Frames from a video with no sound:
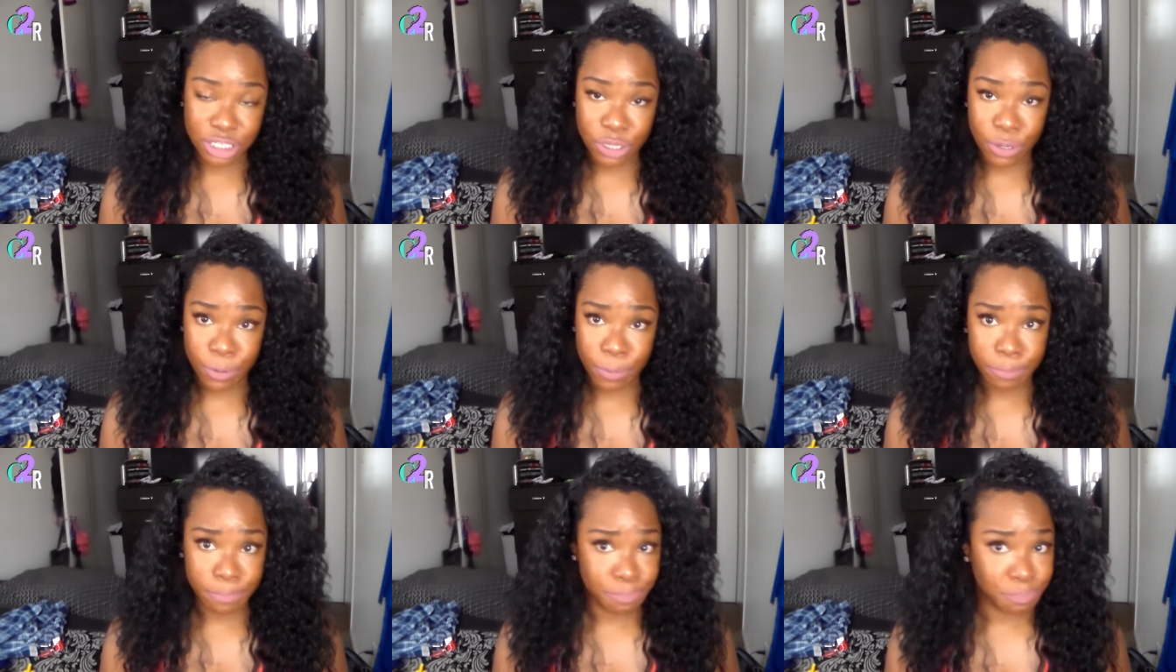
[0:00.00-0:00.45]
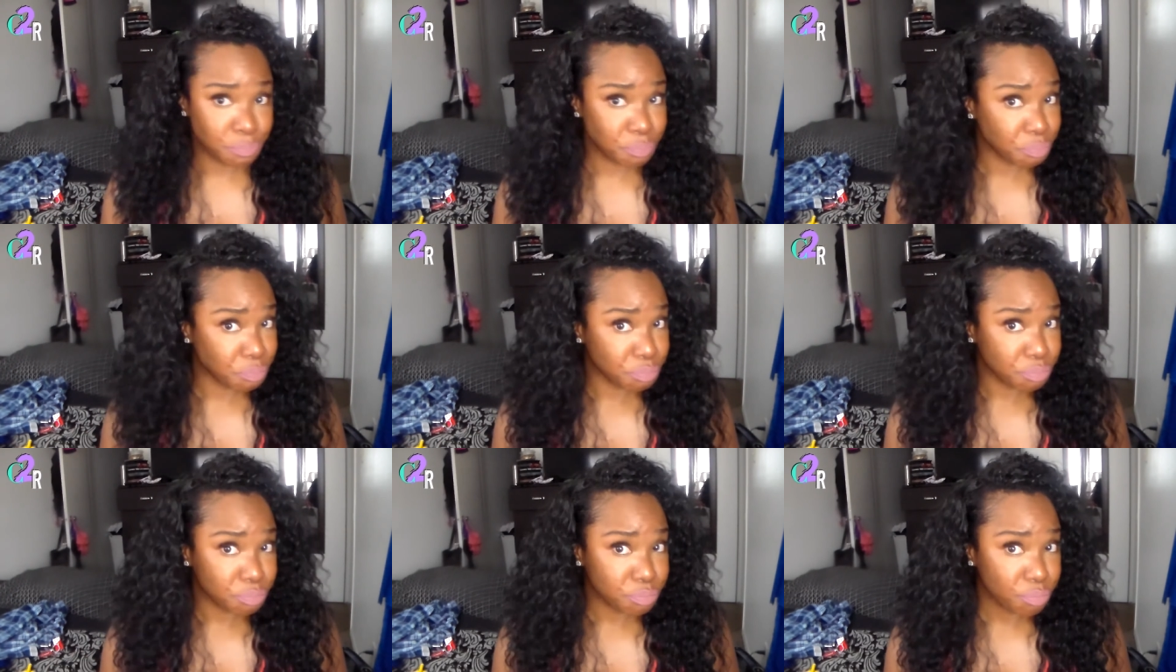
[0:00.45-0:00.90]
So
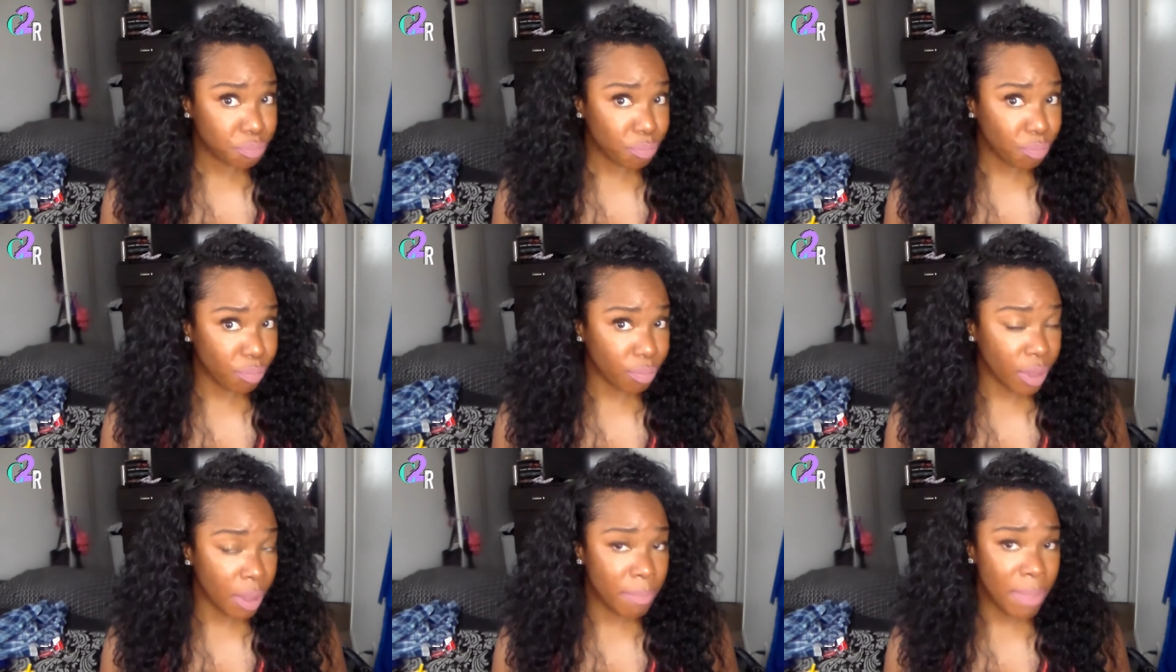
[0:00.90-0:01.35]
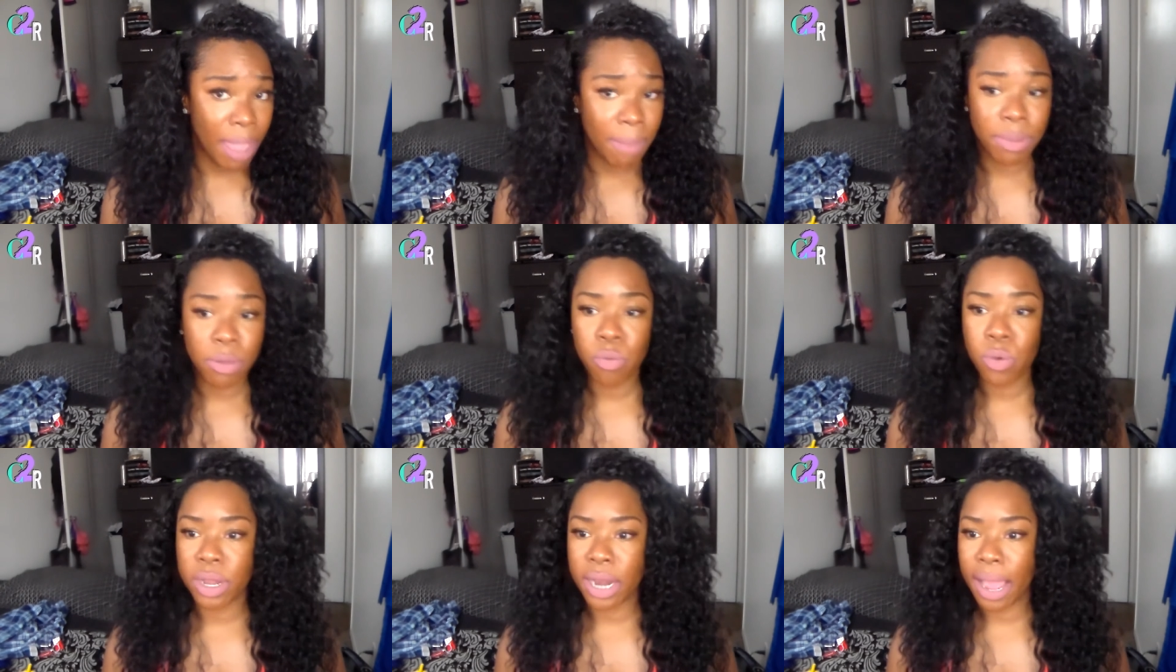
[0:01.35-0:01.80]

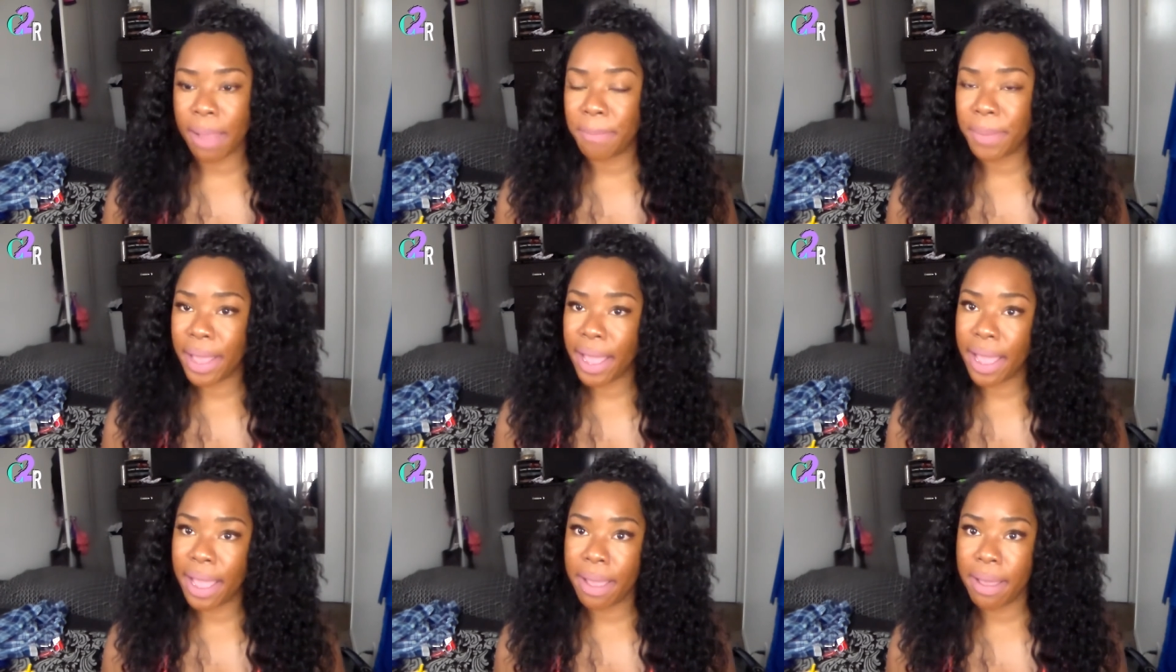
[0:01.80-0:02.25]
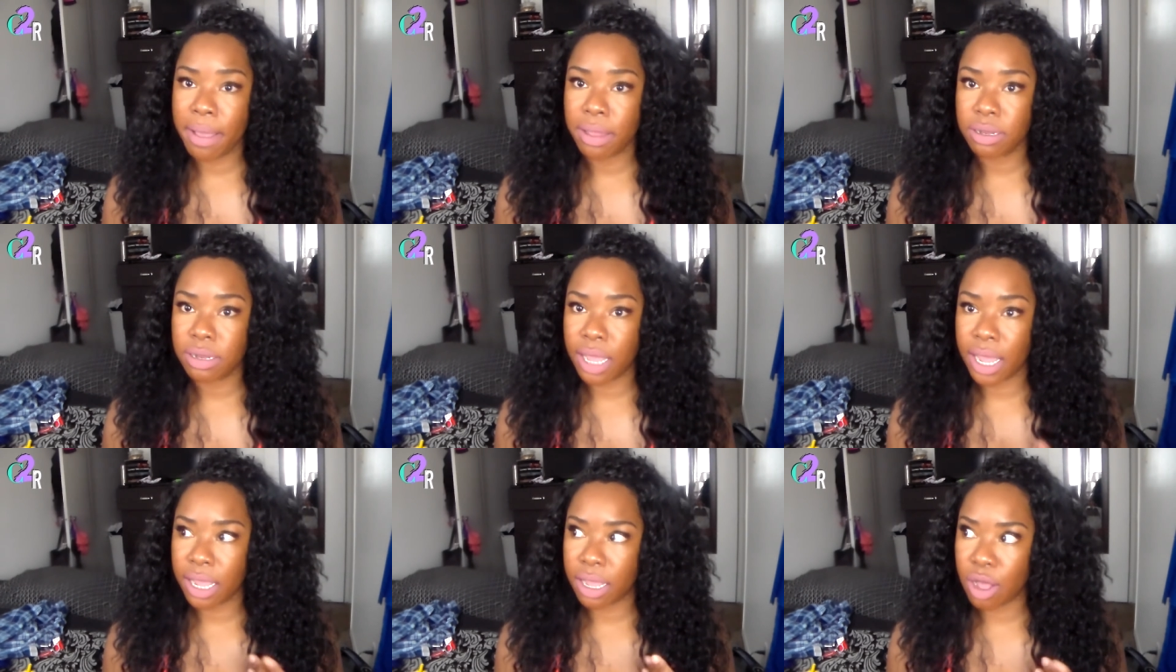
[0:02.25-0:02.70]
maybe when I
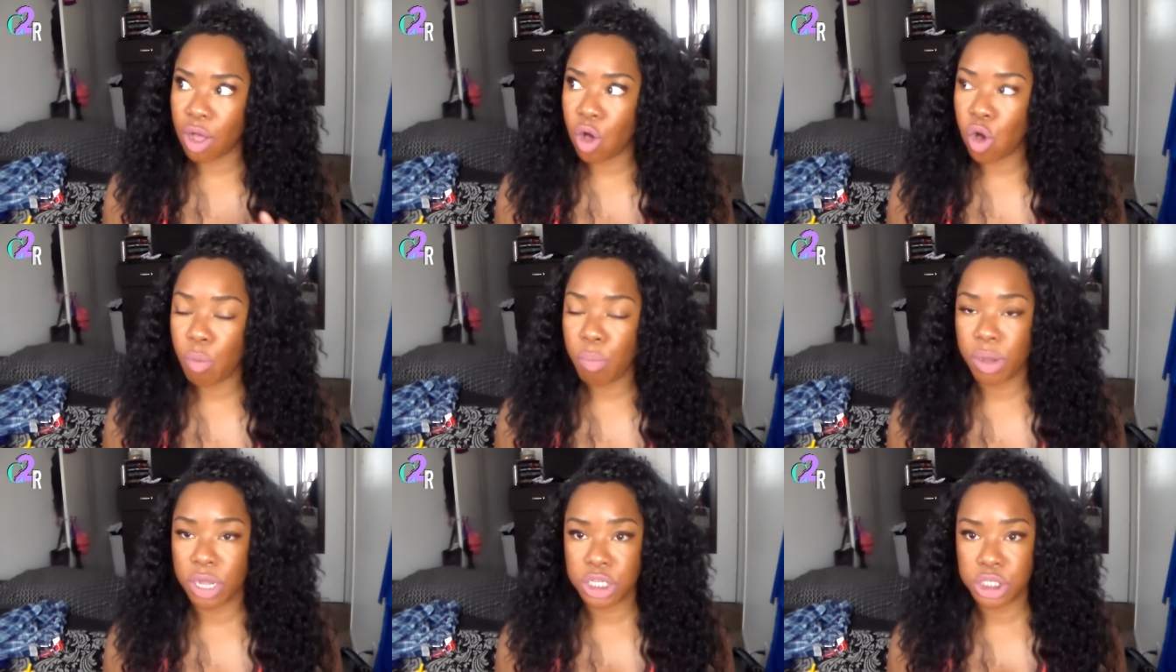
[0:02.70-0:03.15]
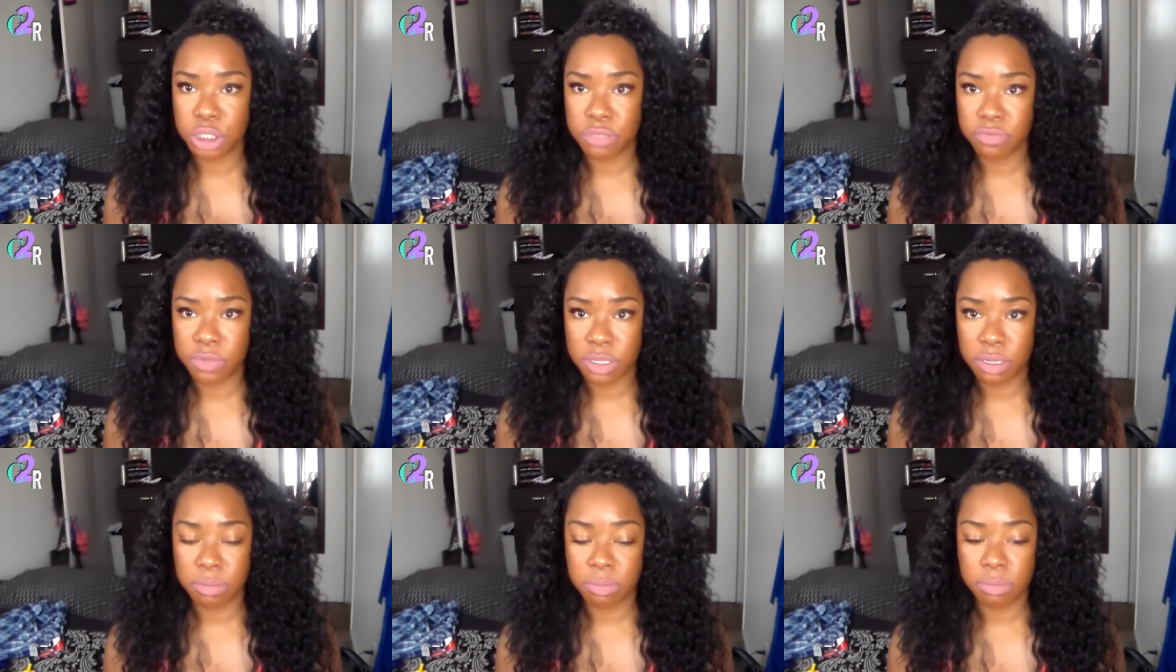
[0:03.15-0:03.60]
buy like a whole bunch
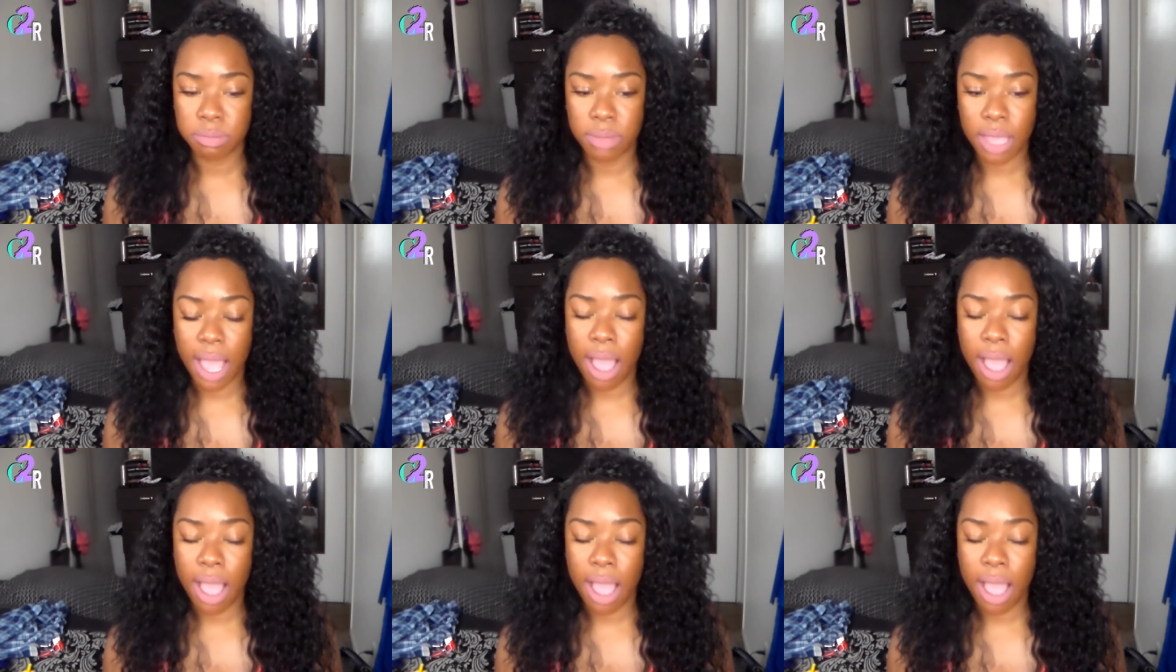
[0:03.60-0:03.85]
of them,